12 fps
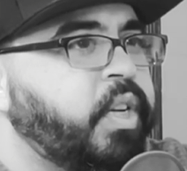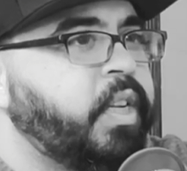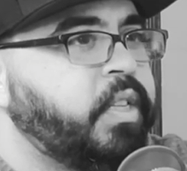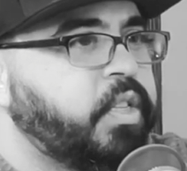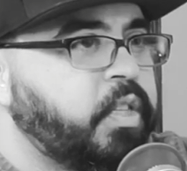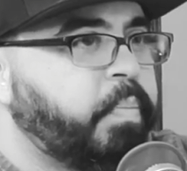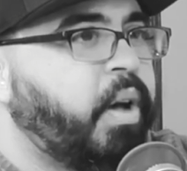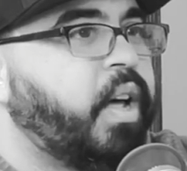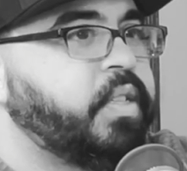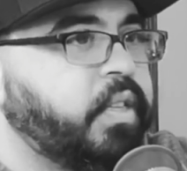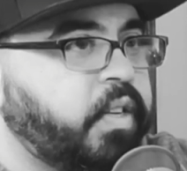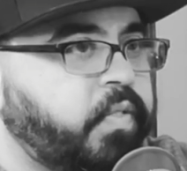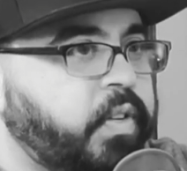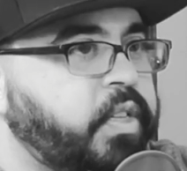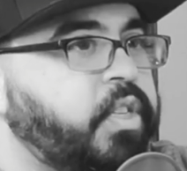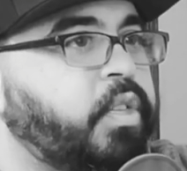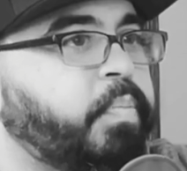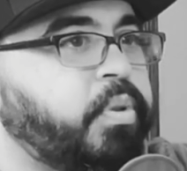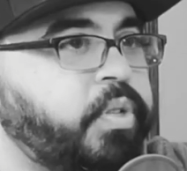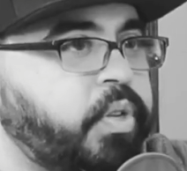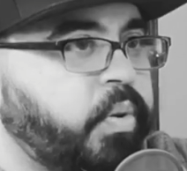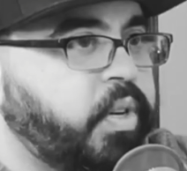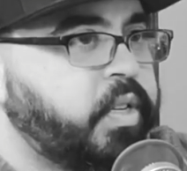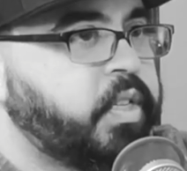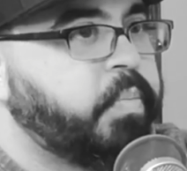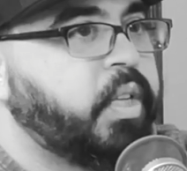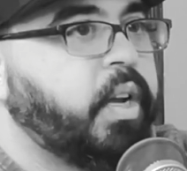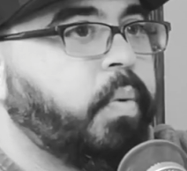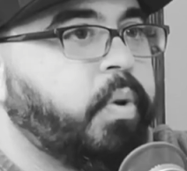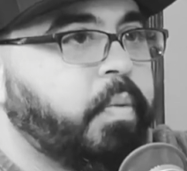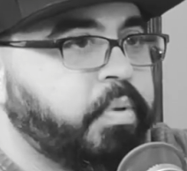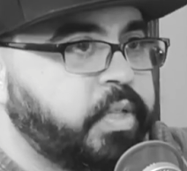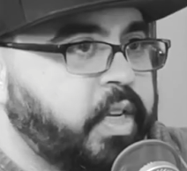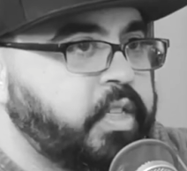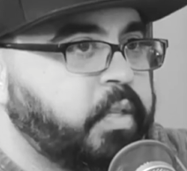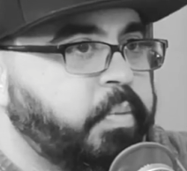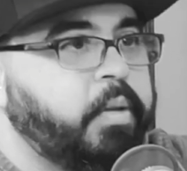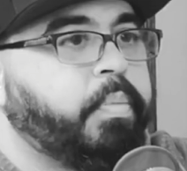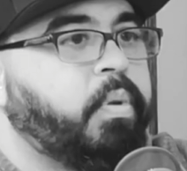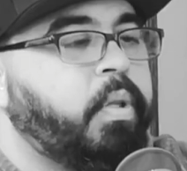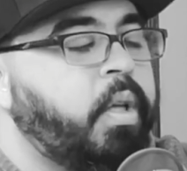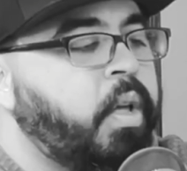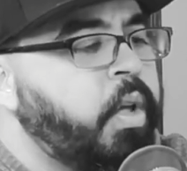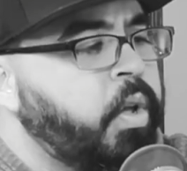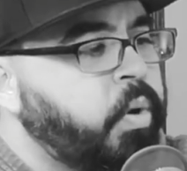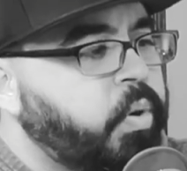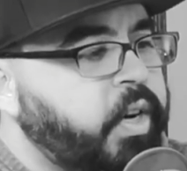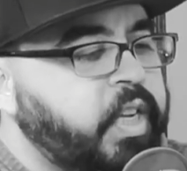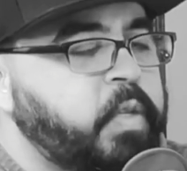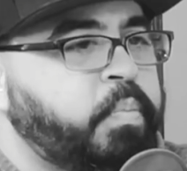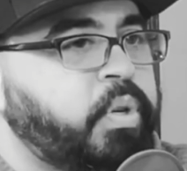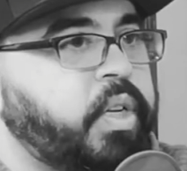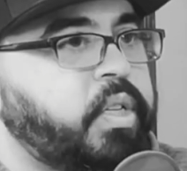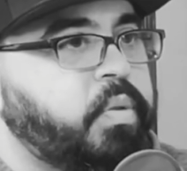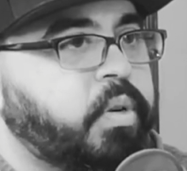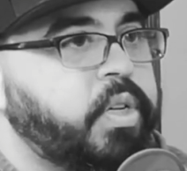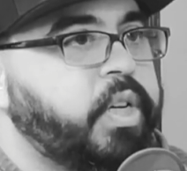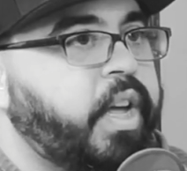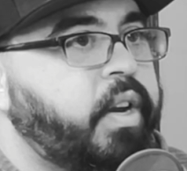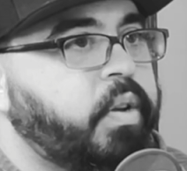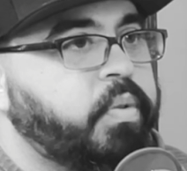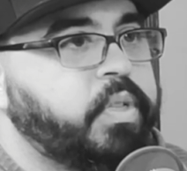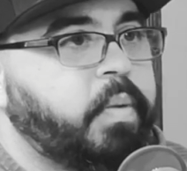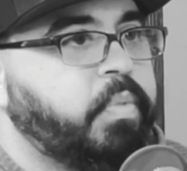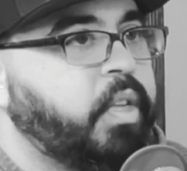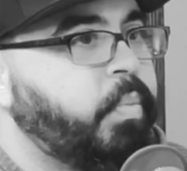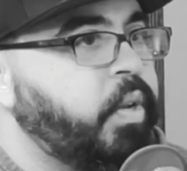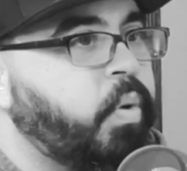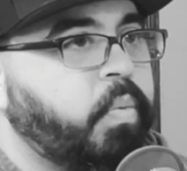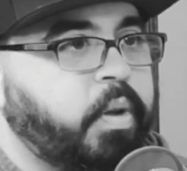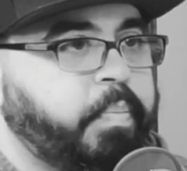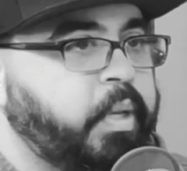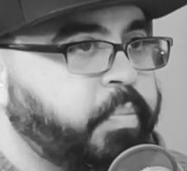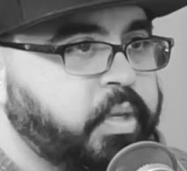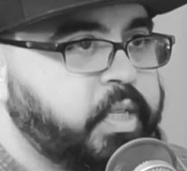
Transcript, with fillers: into the positive, into the persona, something I want to present to people, or it gets put into our shadow, something we don't want people to